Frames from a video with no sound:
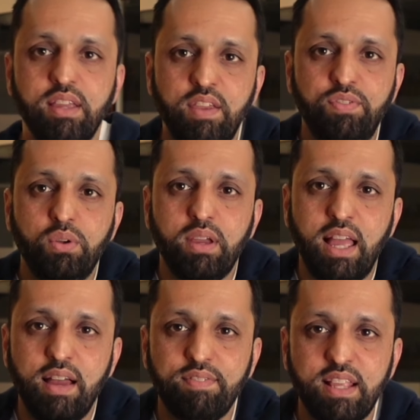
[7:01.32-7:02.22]
if you
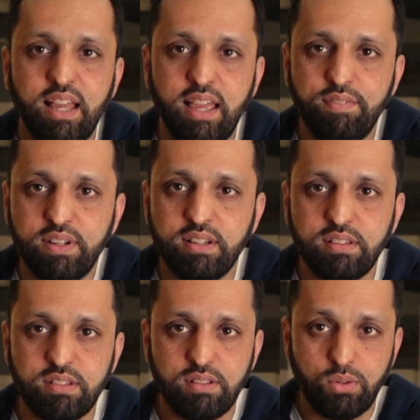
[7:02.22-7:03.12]
have that
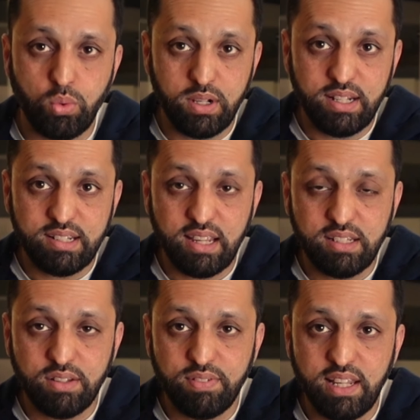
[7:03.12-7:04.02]
evidence
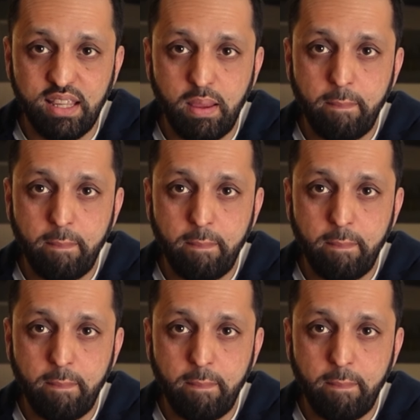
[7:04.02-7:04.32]
qualitatively,